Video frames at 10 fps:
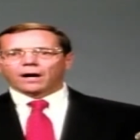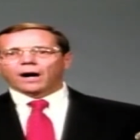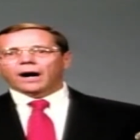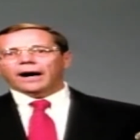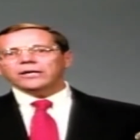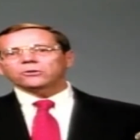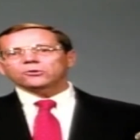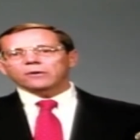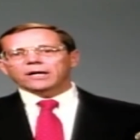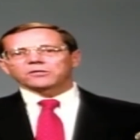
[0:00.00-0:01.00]
Higher
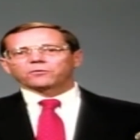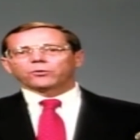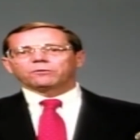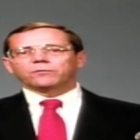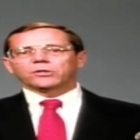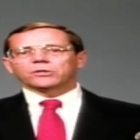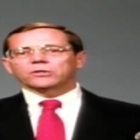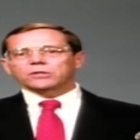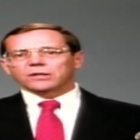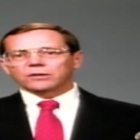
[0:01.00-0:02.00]
transfer
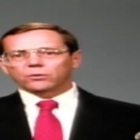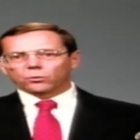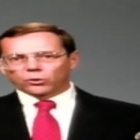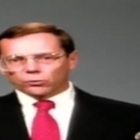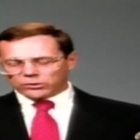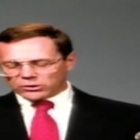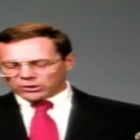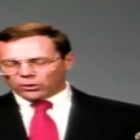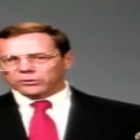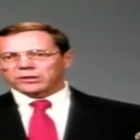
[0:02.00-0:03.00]
efficiency will
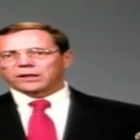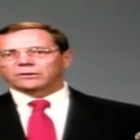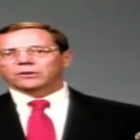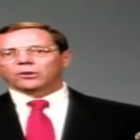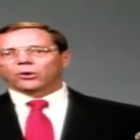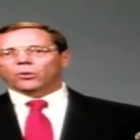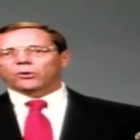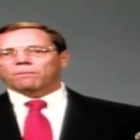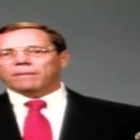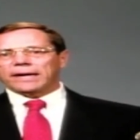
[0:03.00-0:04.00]
result in
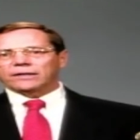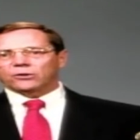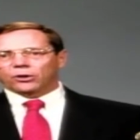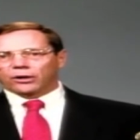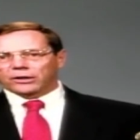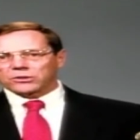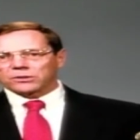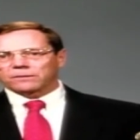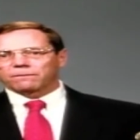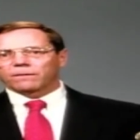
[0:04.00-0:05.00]
lower paint
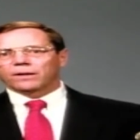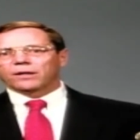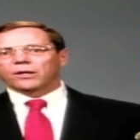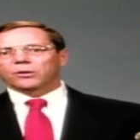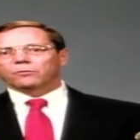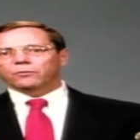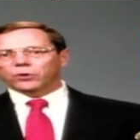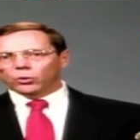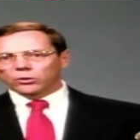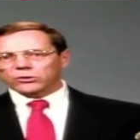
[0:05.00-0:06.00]
costs,
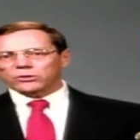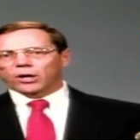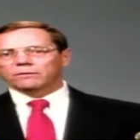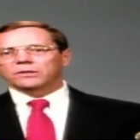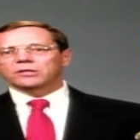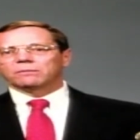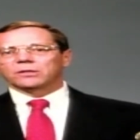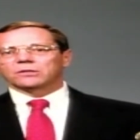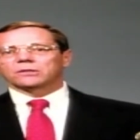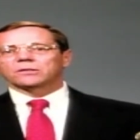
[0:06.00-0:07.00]
fewer solvent
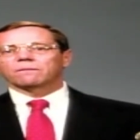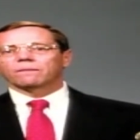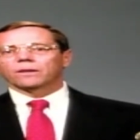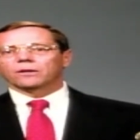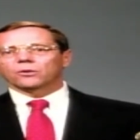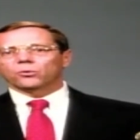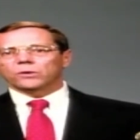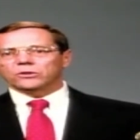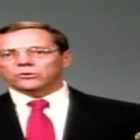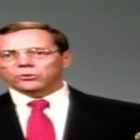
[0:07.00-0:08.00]
emissions,
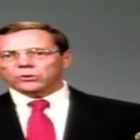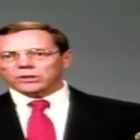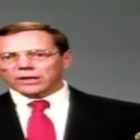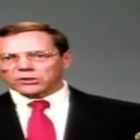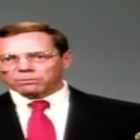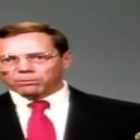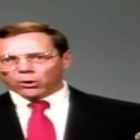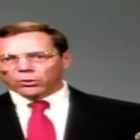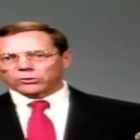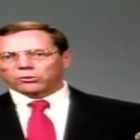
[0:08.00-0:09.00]
reduced
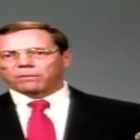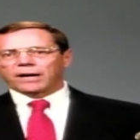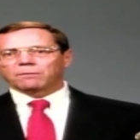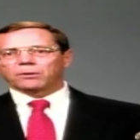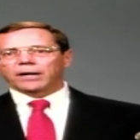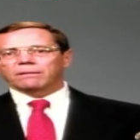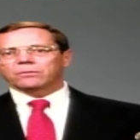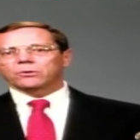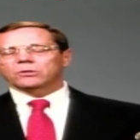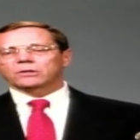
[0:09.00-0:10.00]
exposure by plant
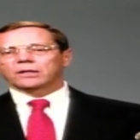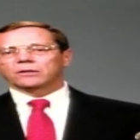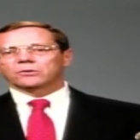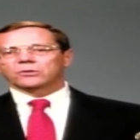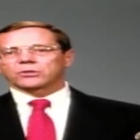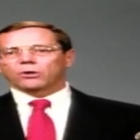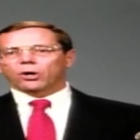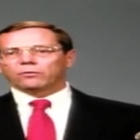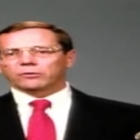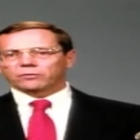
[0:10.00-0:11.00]
personnel to
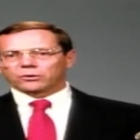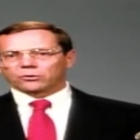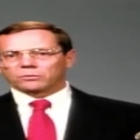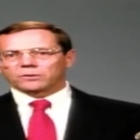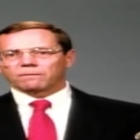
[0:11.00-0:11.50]
solvent fumes,